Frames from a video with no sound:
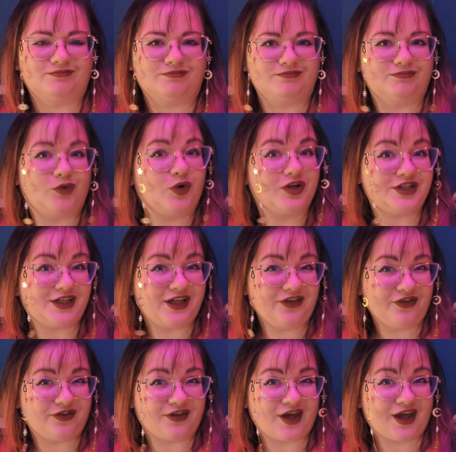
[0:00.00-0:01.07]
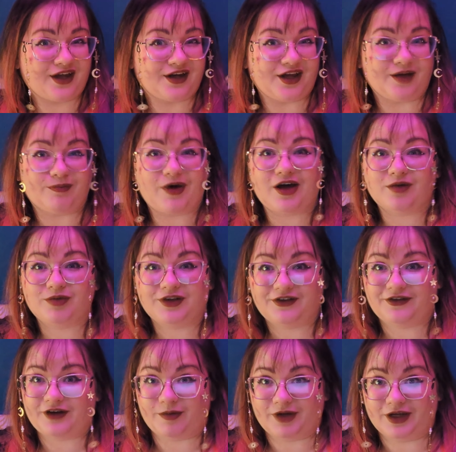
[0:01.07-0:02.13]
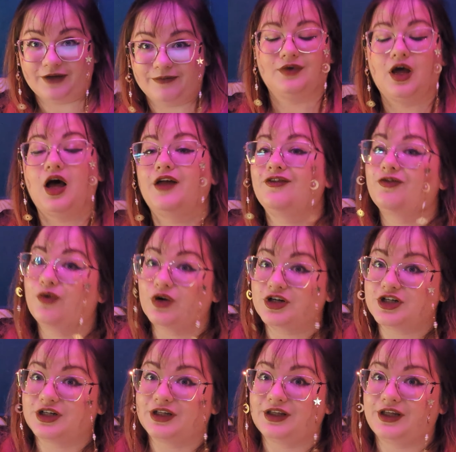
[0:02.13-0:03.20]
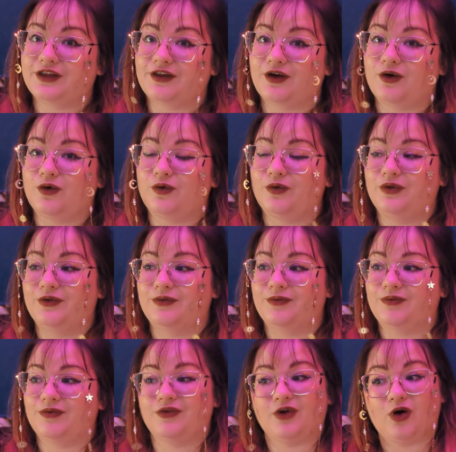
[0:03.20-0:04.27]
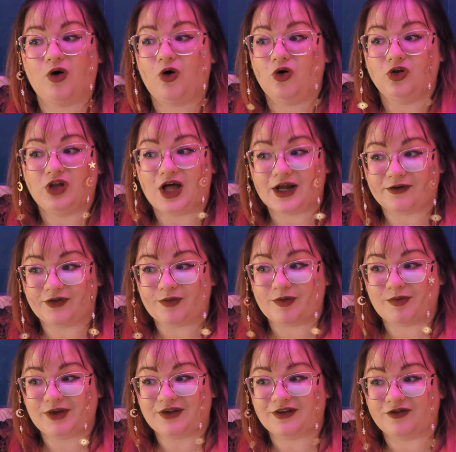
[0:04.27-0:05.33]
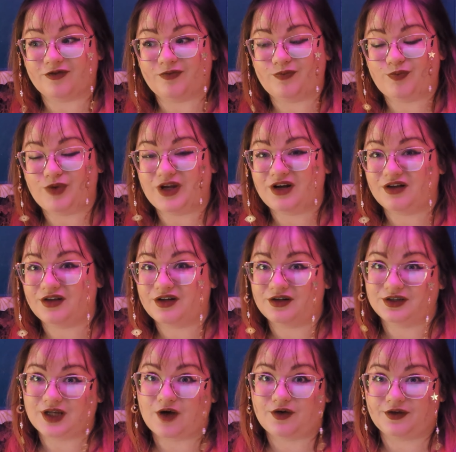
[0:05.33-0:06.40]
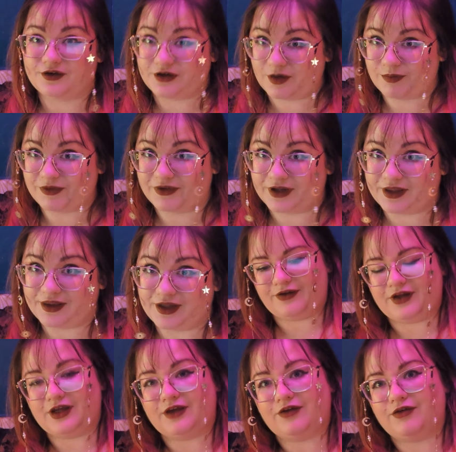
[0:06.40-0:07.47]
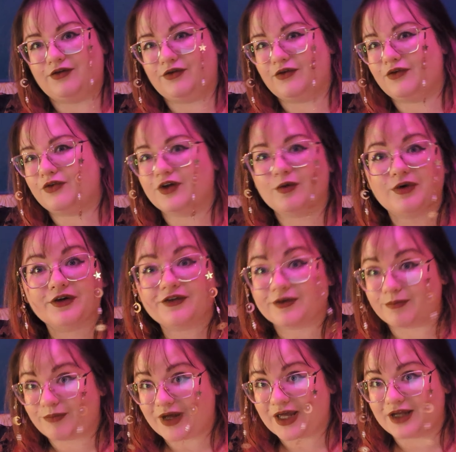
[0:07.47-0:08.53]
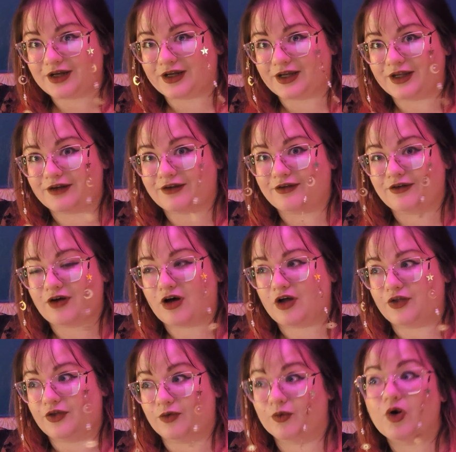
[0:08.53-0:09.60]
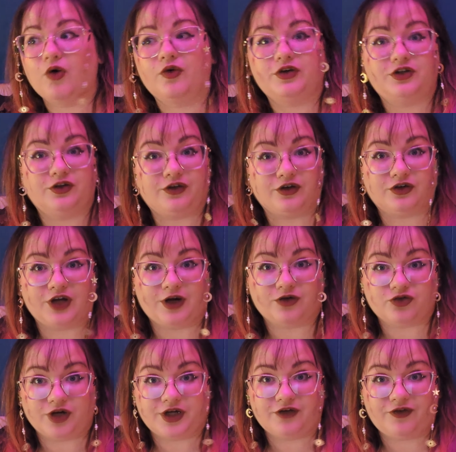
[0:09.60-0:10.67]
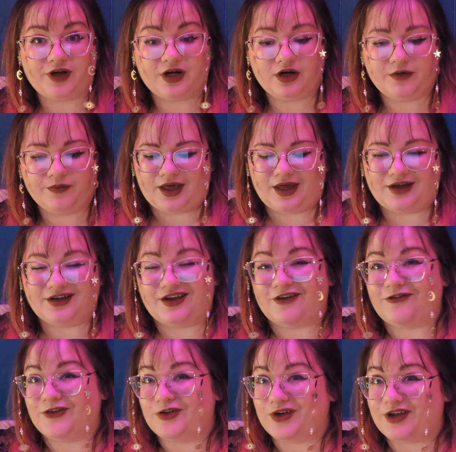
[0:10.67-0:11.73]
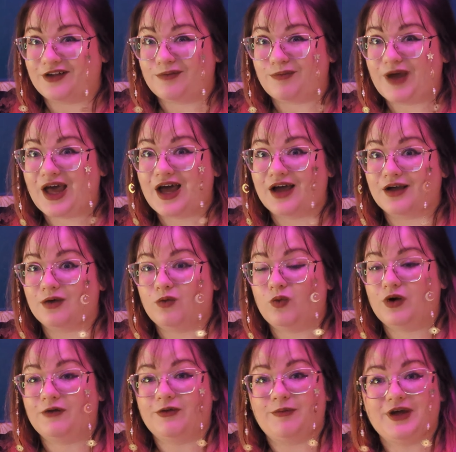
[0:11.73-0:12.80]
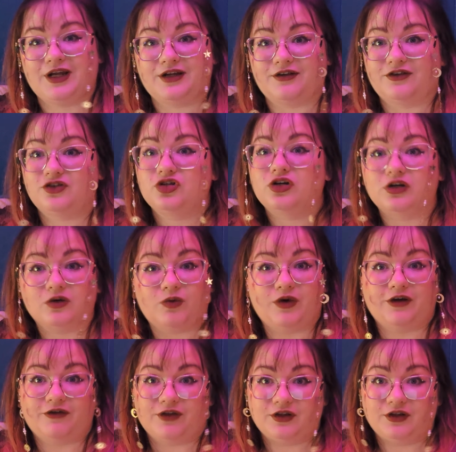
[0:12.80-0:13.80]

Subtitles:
more teeth and a bottomless stomach. Unfortunately, though, the whole lot of the mimics have been a little down in the dumps lately. See, there were some bandits on the road to the trade fair, and a few days back, one of the bandits took one of the